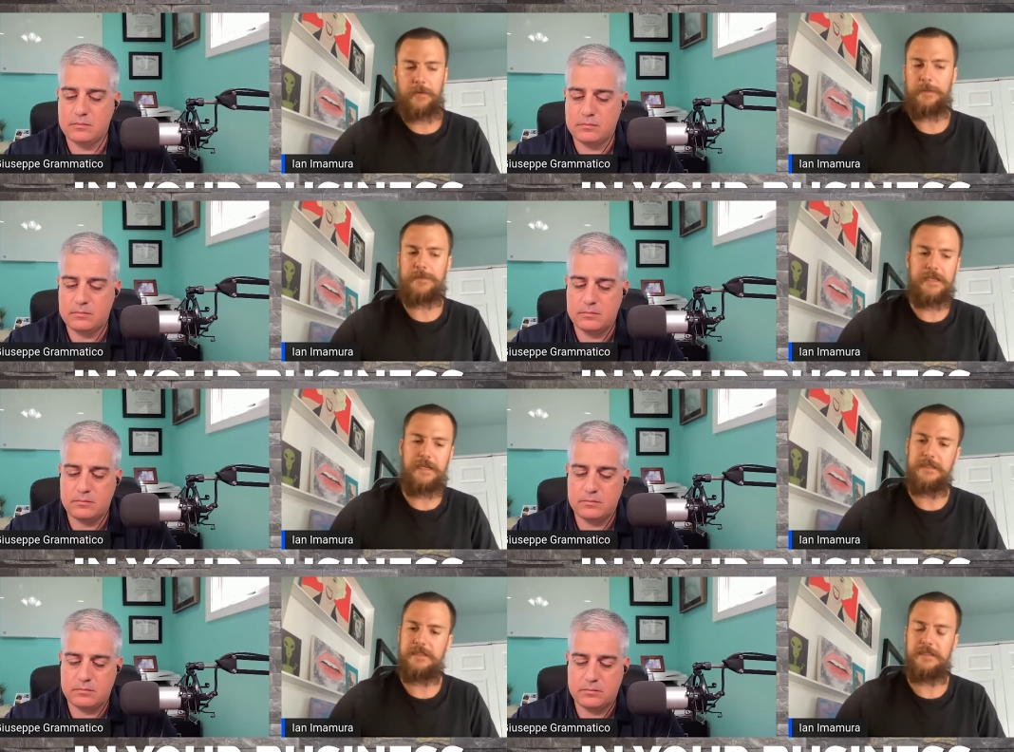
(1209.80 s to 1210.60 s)
Speaker 1: My
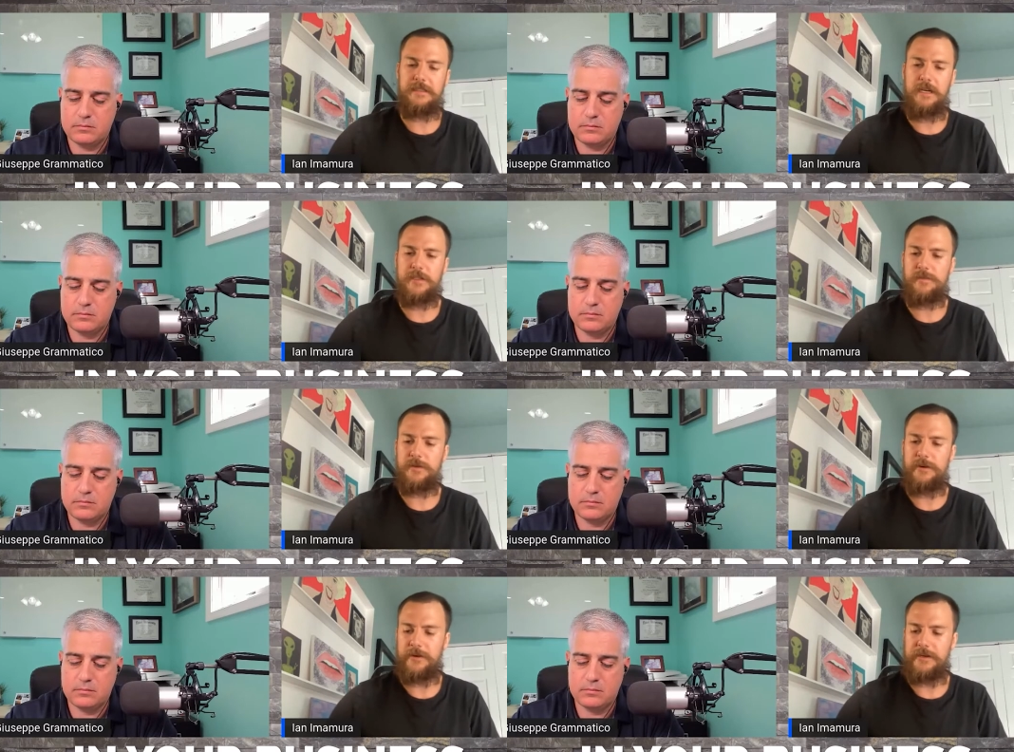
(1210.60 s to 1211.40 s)
website's
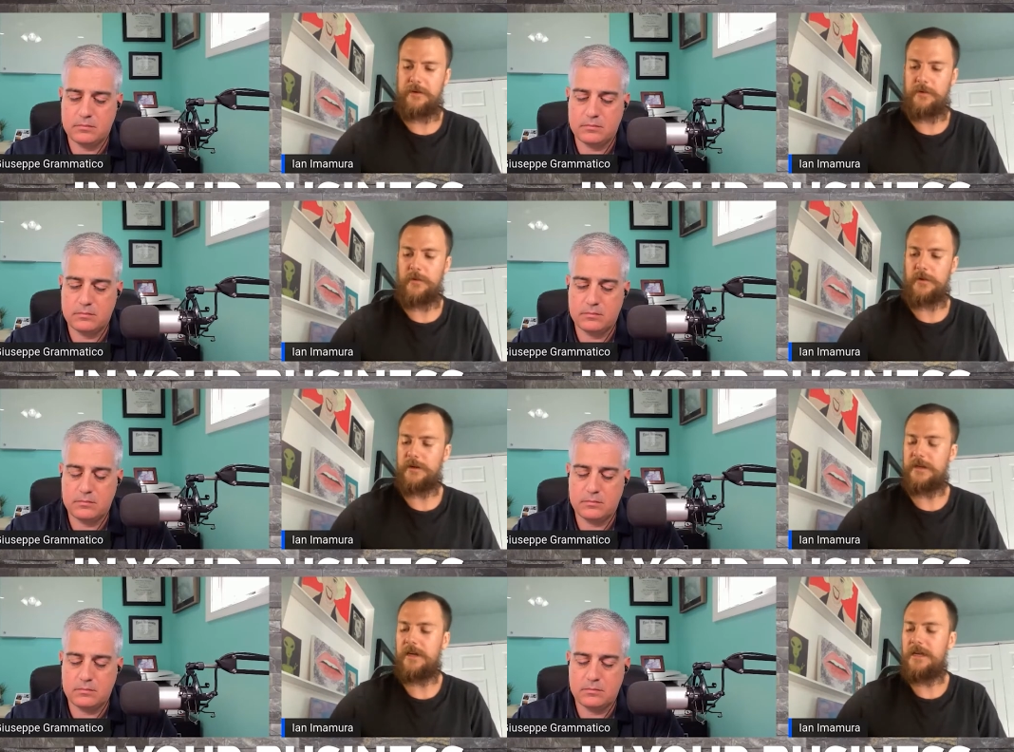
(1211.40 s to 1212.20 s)
entrepreneurian.org.